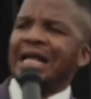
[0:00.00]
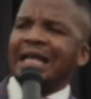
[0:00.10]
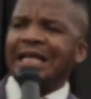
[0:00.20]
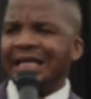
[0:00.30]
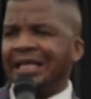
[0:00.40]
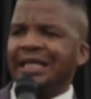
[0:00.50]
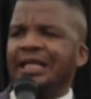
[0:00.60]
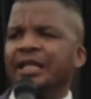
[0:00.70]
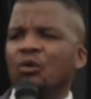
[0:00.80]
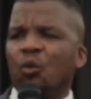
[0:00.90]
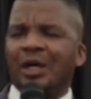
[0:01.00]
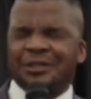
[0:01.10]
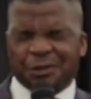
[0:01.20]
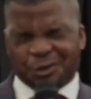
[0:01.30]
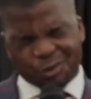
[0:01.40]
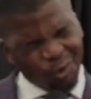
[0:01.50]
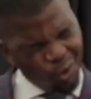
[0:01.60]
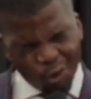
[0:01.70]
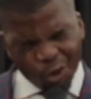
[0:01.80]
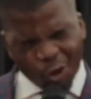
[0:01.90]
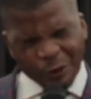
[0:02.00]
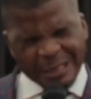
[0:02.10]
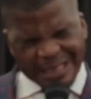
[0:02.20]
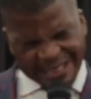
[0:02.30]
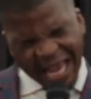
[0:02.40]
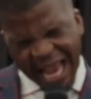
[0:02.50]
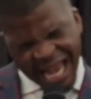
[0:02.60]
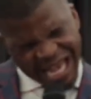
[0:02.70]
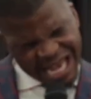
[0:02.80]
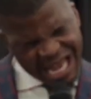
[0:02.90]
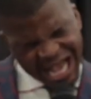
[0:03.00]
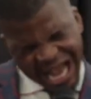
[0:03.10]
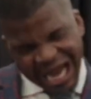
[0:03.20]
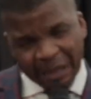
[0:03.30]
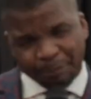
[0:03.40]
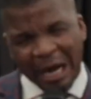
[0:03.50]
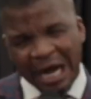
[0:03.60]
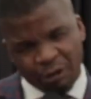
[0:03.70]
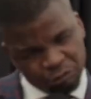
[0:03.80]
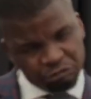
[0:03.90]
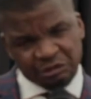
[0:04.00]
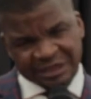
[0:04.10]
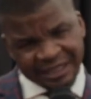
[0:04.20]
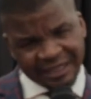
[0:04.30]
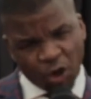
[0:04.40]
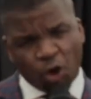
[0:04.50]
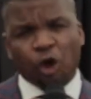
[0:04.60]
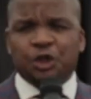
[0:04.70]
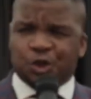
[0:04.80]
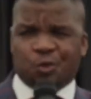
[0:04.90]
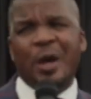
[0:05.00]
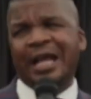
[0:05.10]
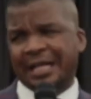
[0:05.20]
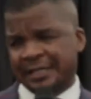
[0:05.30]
he was so concerned about God's work.